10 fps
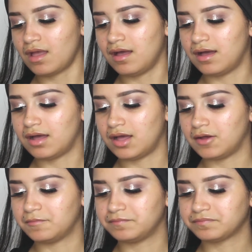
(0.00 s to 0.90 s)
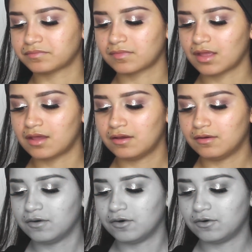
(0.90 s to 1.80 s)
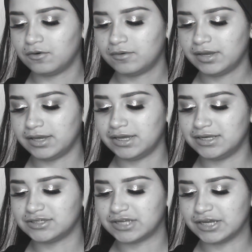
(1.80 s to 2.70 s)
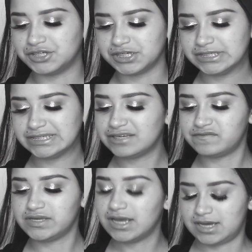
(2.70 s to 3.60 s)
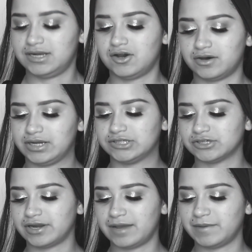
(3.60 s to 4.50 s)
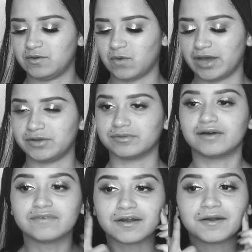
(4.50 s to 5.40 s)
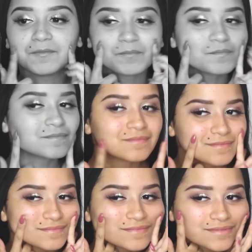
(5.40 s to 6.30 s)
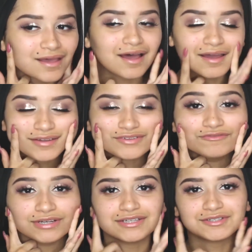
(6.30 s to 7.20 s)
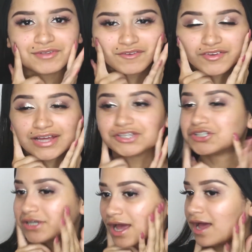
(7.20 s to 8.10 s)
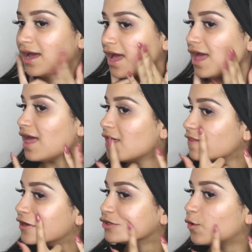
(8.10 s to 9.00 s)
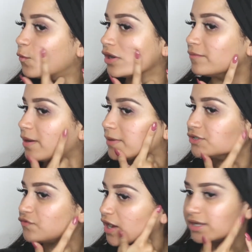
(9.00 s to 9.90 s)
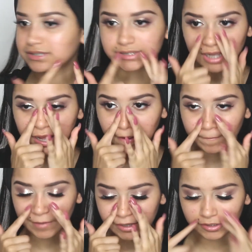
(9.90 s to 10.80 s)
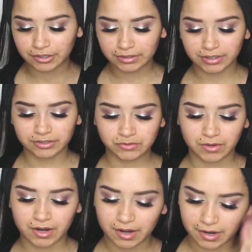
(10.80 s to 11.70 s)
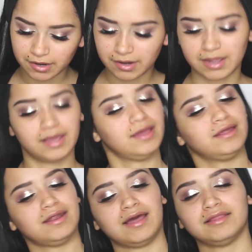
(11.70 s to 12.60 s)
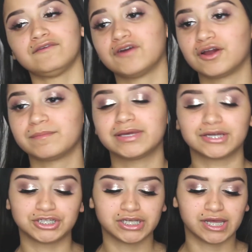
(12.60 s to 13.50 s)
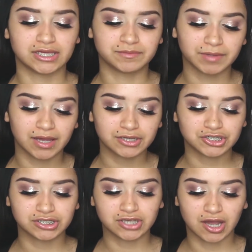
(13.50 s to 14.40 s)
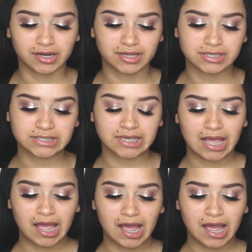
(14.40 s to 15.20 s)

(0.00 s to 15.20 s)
Who is GZVN on Instagram and why do you love her? I really do love her. That's Jeanette. That's one of my best friends. I literally adore her and I love her because she is blunt, she's honest,